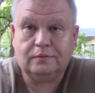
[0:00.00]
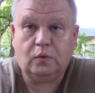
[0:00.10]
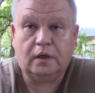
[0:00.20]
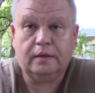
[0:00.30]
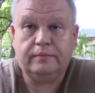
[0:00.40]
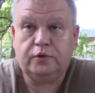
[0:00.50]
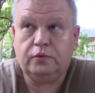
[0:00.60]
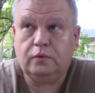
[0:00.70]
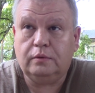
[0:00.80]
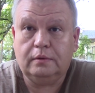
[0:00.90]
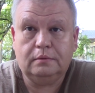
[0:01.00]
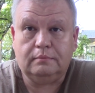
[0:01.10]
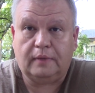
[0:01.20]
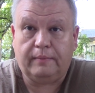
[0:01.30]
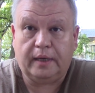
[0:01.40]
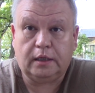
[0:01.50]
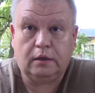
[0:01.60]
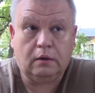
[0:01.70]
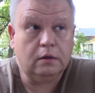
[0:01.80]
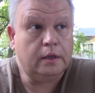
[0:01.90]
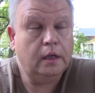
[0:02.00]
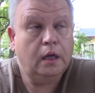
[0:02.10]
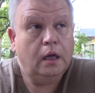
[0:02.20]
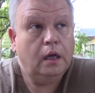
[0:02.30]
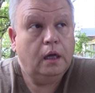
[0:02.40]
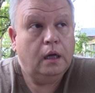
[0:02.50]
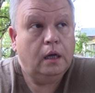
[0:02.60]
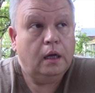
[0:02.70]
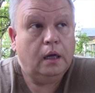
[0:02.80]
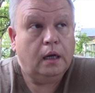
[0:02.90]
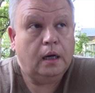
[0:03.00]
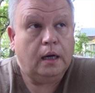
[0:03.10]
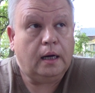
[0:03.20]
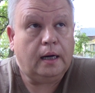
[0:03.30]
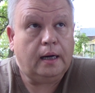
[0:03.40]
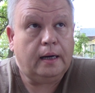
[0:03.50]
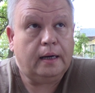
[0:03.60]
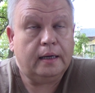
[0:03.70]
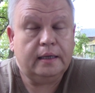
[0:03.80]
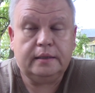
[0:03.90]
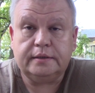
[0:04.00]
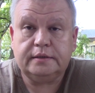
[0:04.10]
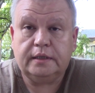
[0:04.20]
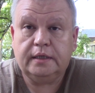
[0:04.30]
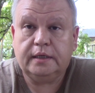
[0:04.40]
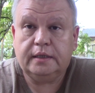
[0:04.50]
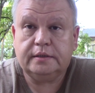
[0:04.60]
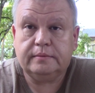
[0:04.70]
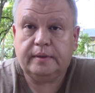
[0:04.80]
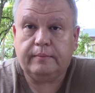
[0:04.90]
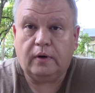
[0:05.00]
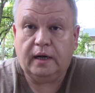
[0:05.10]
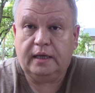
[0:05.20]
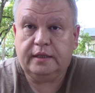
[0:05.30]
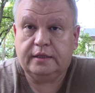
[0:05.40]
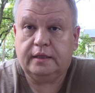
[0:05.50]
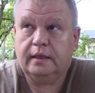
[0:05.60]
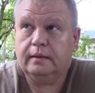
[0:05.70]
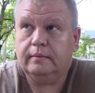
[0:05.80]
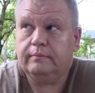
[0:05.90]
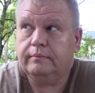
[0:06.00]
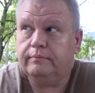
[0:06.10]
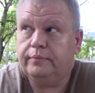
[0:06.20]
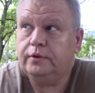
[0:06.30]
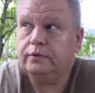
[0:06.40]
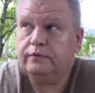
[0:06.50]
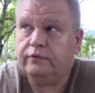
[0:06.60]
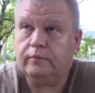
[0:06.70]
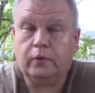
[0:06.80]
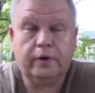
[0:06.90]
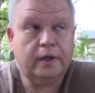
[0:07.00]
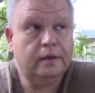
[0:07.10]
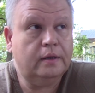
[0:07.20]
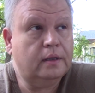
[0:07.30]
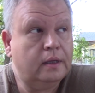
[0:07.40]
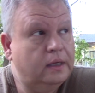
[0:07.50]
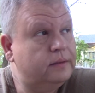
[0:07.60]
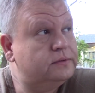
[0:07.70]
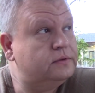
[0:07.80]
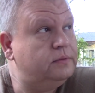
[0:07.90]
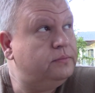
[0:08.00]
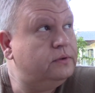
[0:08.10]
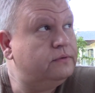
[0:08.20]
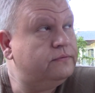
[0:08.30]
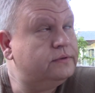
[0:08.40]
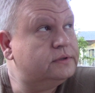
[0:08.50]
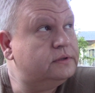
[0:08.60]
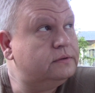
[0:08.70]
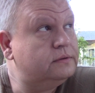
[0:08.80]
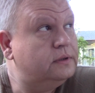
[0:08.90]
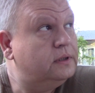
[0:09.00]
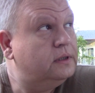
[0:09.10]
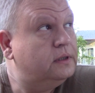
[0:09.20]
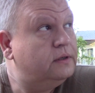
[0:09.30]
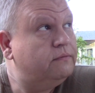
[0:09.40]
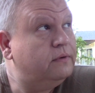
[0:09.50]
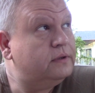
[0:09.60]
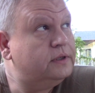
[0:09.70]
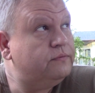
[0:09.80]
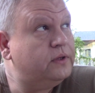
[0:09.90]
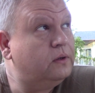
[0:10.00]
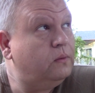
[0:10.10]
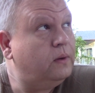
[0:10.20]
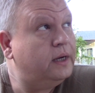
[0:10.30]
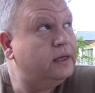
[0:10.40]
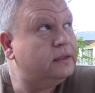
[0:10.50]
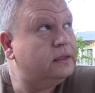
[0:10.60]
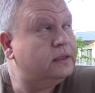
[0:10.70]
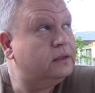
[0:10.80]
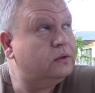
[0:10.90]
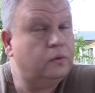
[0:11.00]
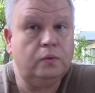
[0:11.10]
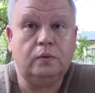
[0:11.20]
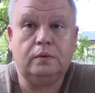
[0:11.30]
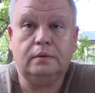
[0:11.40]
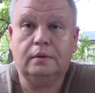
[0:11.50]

and welcome to my backyard. Uh, it is Sunday, September 8th. Beautiful morning, absolutely beautiful. Still relatively quiet, cool.